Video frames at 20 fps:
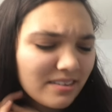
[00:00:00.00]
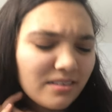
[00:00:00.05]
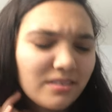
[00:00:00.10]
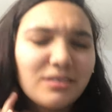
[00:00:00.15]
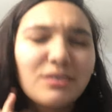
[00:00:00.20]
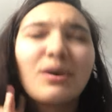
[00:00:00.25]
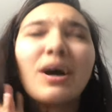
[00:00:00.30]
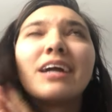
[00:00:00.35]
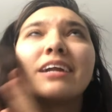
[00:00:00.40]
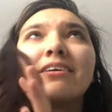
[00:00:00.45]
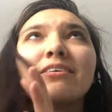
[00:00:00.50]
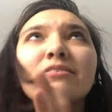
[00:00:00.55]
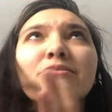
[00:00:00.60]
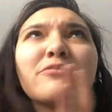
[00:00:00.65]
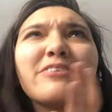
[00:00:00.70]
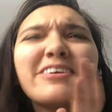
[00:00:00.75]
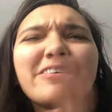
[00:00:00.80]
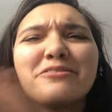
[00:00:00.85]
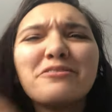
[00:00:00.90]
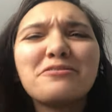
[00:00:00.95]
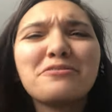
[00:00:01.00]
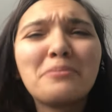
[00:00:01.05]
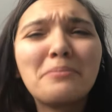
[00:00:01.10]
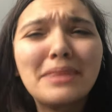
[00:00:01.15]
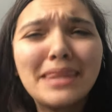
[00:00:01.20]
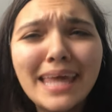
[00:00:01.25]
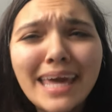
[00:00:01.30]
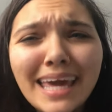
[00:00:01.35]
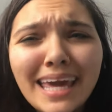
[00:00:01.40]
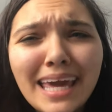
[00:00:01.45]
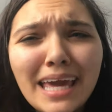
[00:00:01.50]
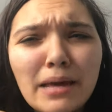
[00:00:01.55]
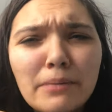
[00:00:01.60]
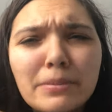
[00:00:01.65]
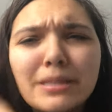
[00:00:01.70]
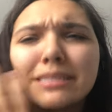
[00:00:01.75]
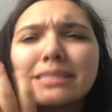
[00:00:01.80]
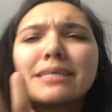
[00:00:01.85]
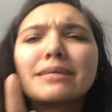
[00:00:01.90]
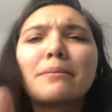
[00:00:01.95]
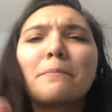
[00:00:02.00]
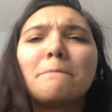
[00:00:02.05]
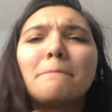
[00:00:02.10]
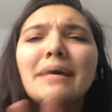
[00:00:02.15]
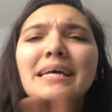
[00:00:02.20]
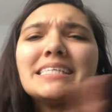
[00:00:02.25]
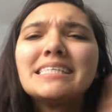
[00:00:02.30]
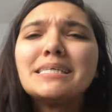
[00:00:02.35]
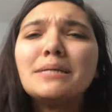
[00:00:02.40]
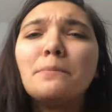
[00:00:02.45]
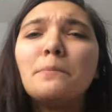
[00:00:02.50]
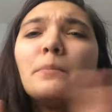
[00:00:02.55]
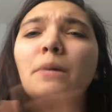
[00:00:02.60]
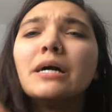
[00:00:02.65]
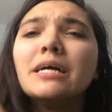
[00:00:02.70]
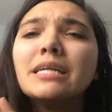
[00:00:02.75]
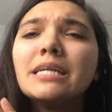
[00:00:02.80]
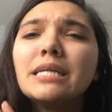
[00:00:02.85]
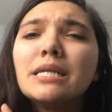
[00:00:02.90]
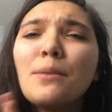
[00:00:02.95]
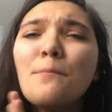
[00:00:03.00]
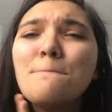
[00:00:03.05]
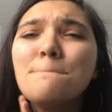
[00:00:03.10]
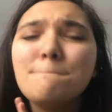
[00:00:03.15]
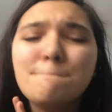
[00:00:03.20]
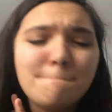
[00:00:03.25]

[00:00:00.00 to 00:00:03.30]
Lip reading: so I don't really know the name, but it's like a messy bun